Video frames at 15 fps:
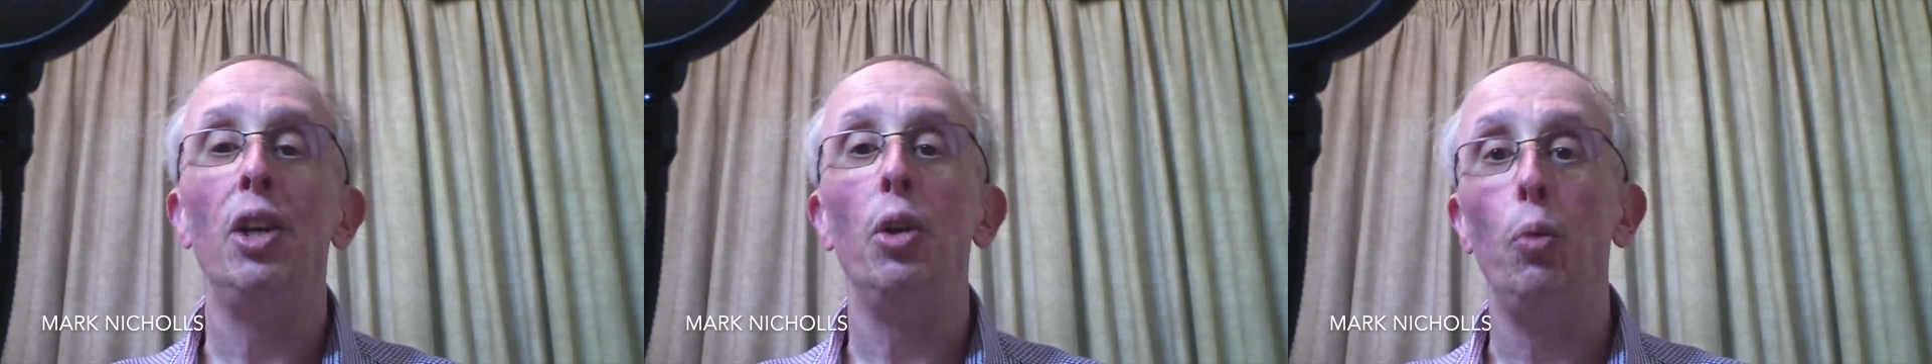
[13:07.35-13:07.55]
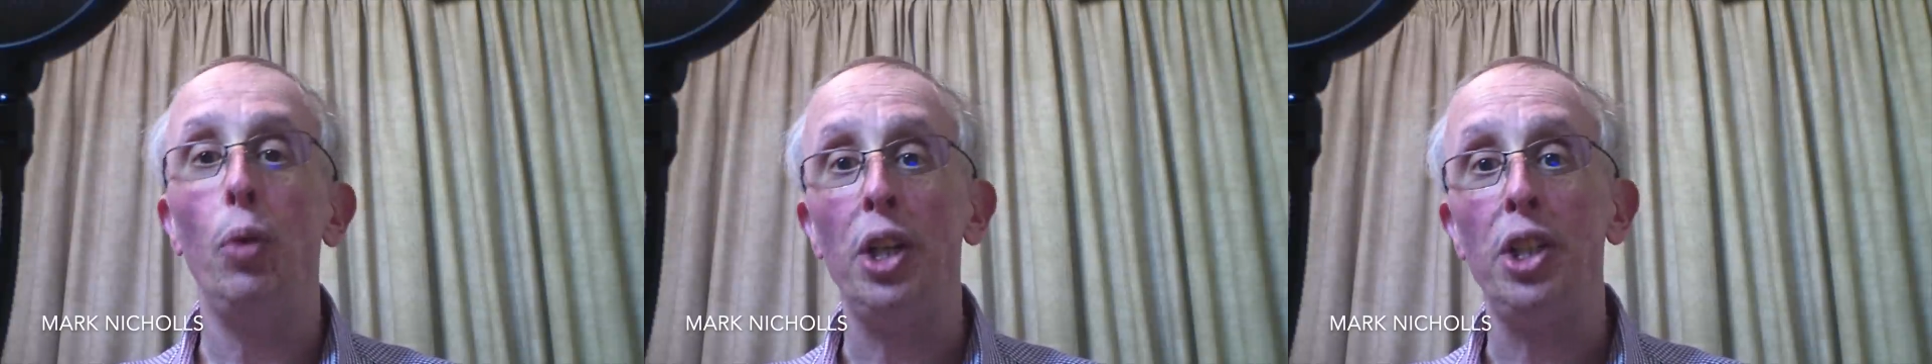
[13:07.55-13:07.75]

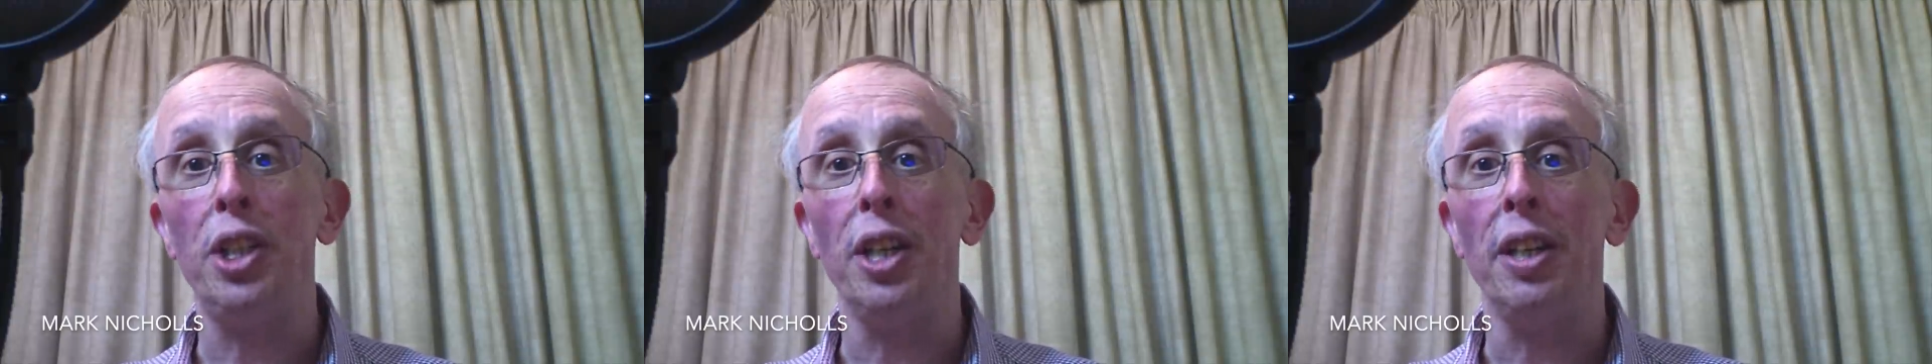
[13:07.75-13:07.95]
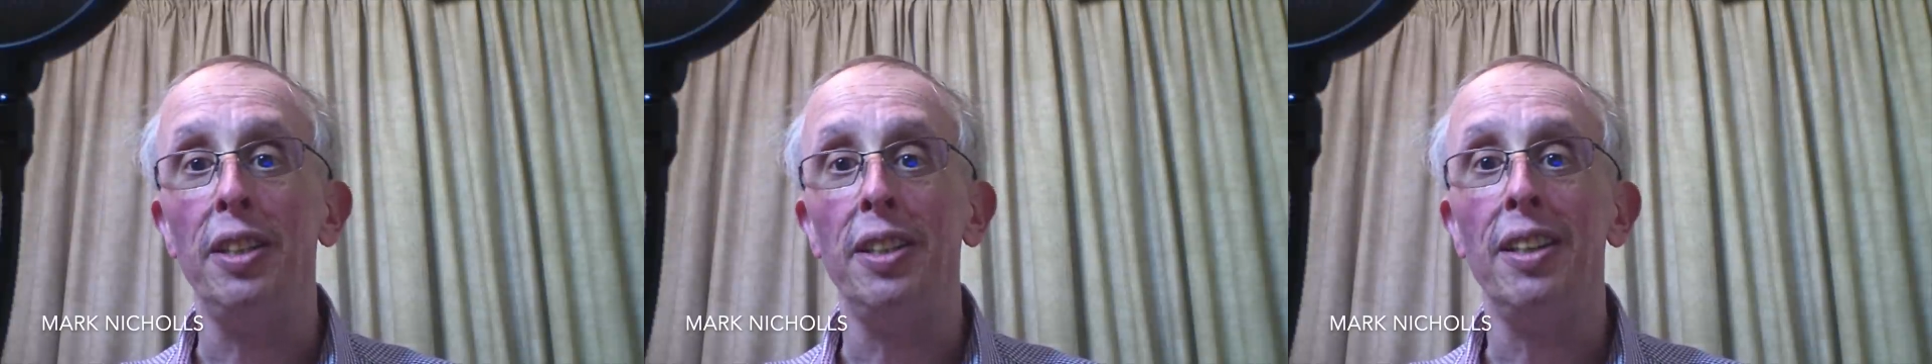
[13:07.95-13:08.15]

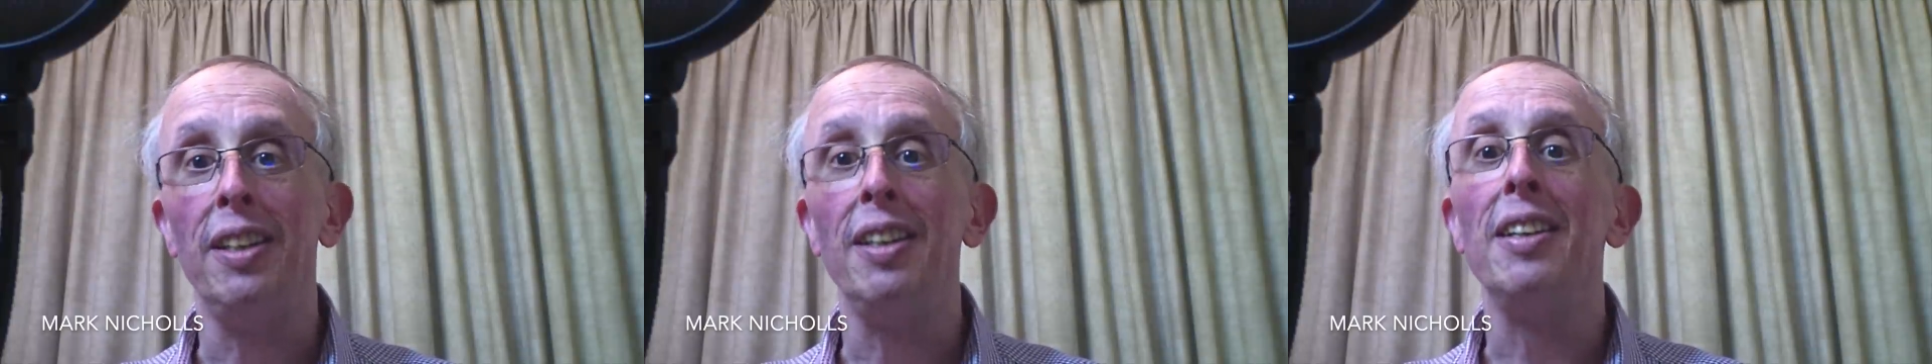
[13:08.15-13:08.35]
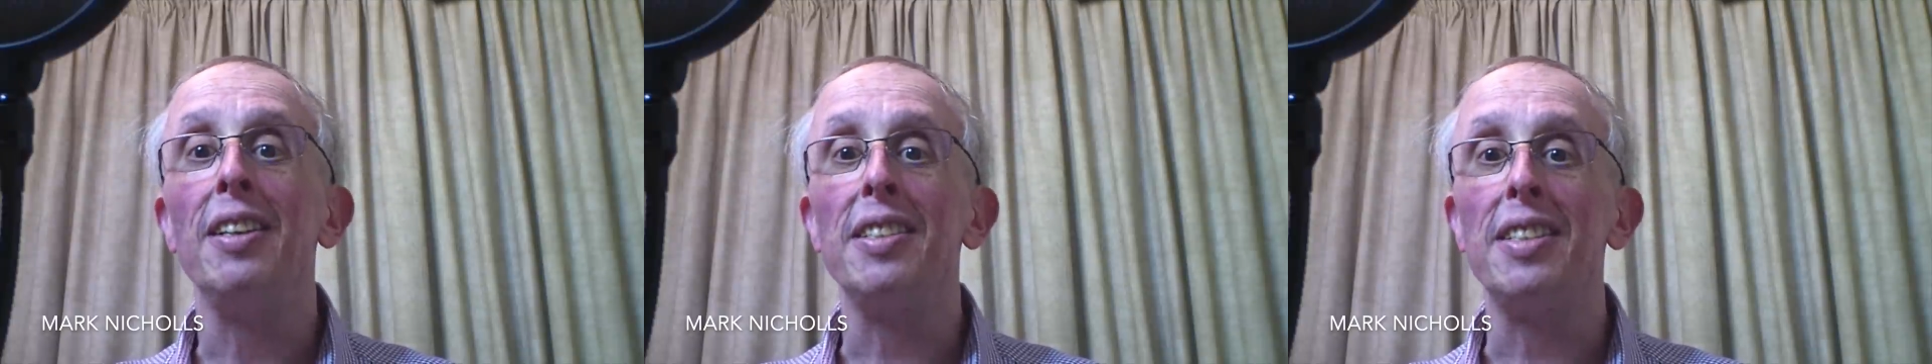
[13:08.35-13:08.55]
Richard,
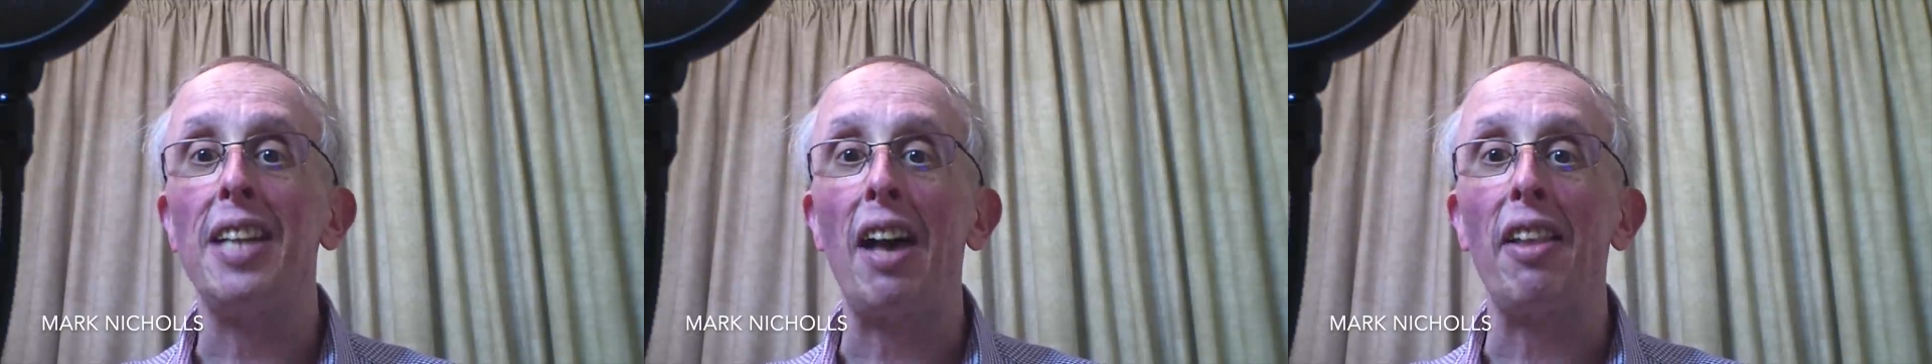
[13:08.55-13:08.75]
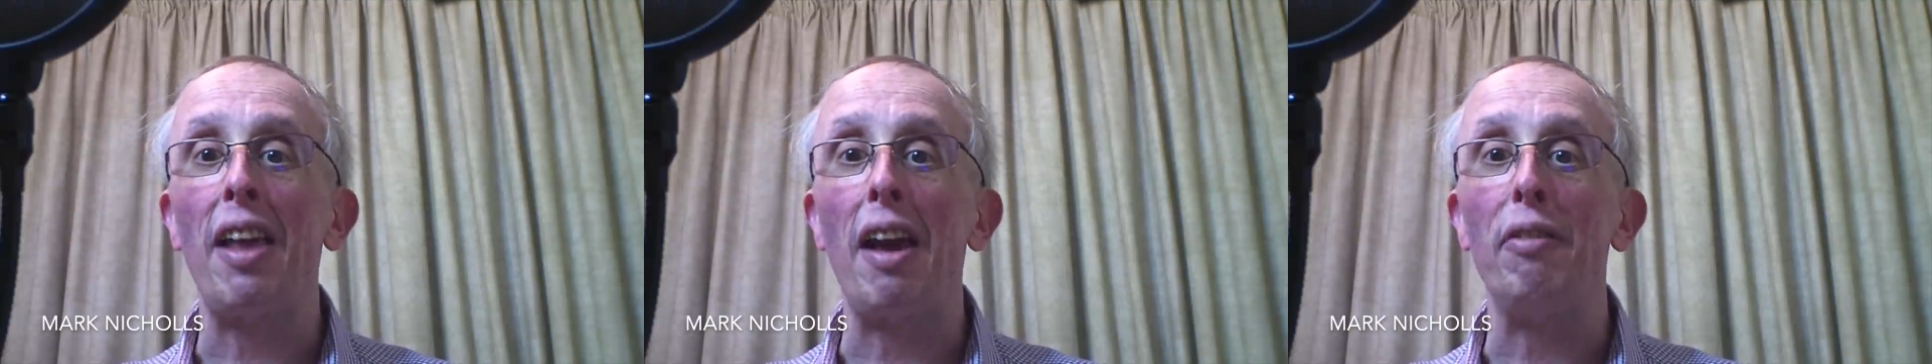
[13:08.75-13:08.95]

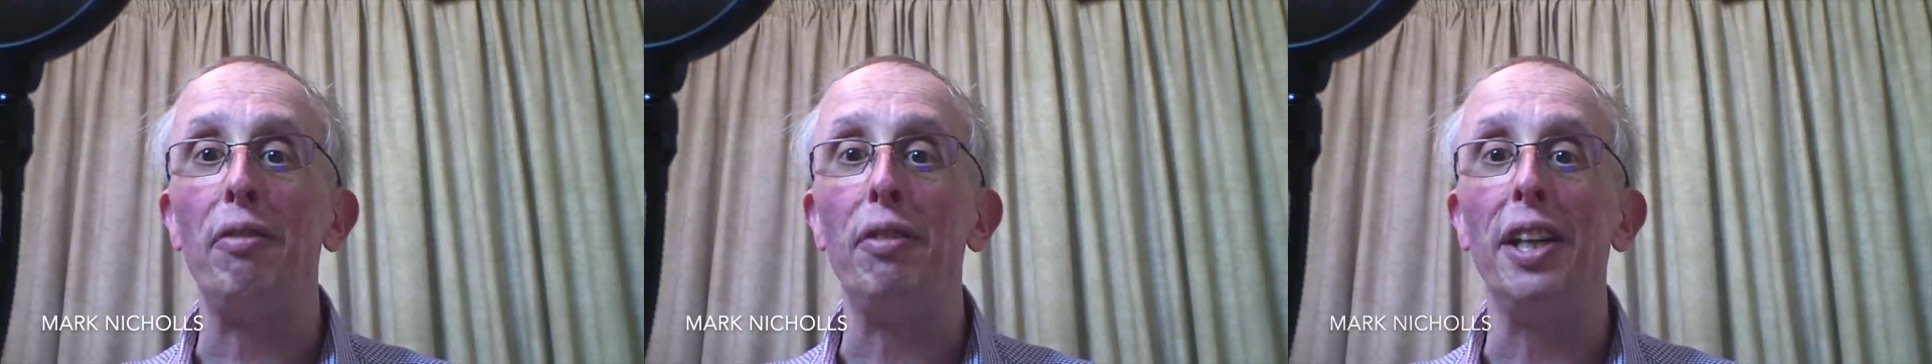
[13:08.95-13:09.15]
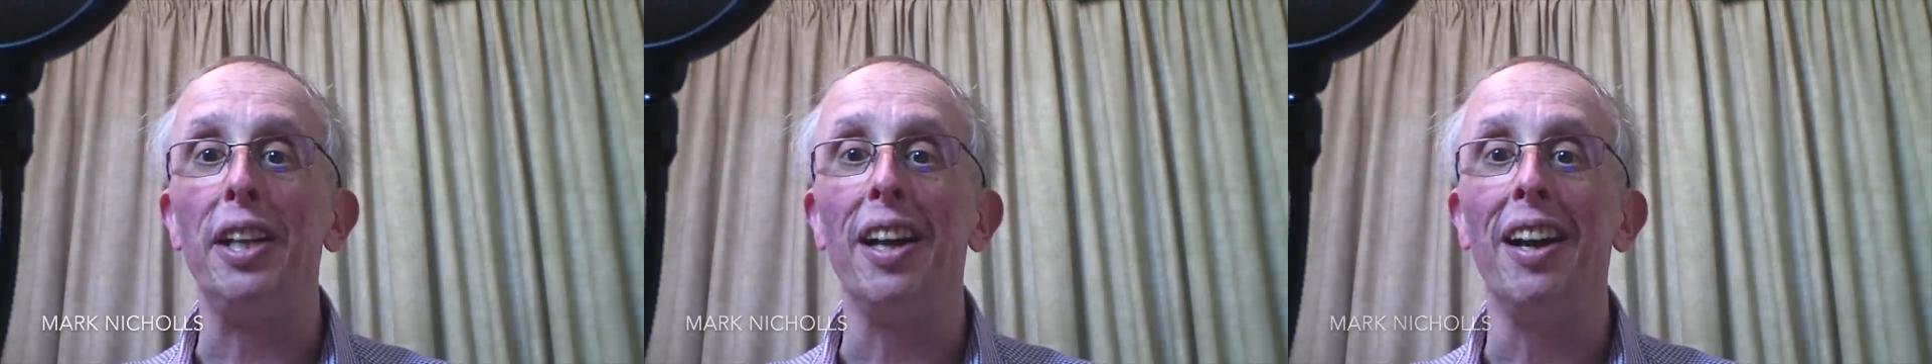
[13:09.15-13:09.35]
South
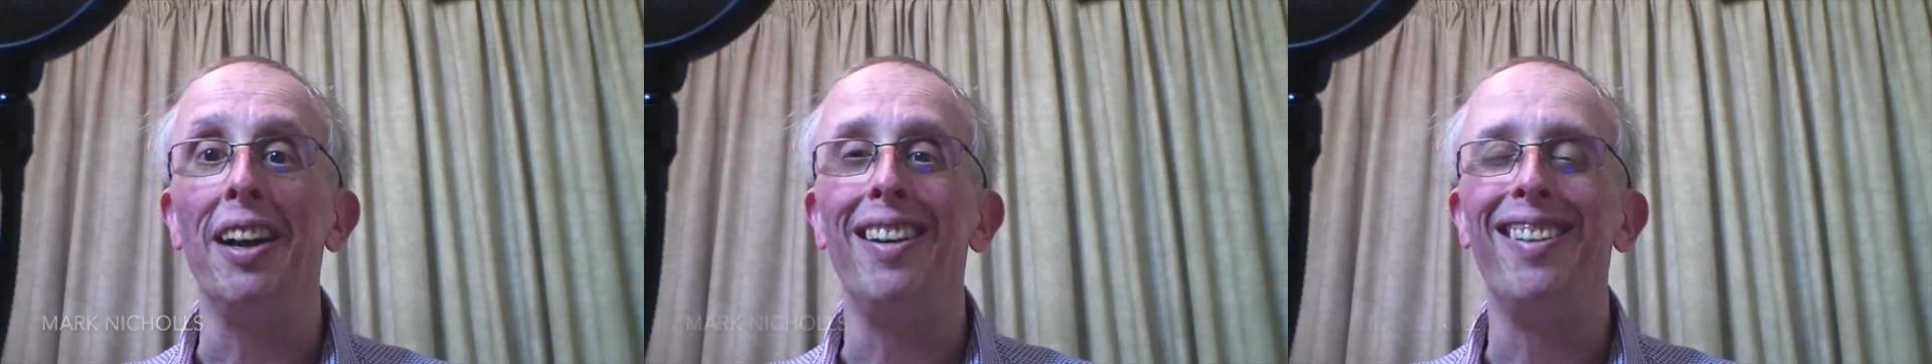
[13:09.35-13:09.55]
Africa.